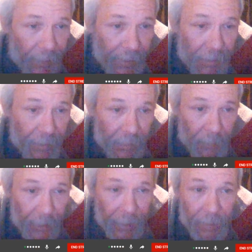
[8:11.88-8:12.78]
That's the
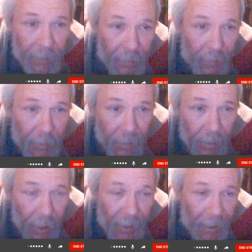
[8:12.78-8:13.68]
debate here.
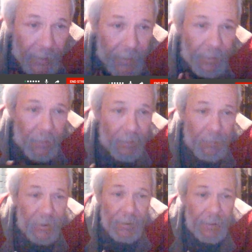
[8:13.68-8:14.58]
I'm not getting
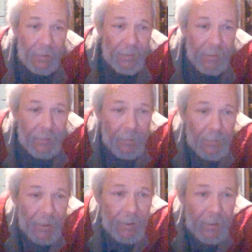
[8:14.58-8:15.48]
on Polaris because
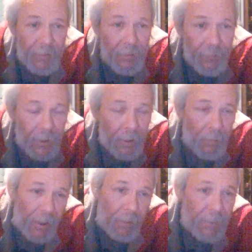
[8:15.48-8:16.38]
nobody gives a fuck
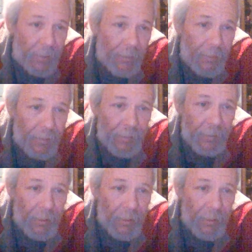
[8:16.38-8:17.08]
about Polaris.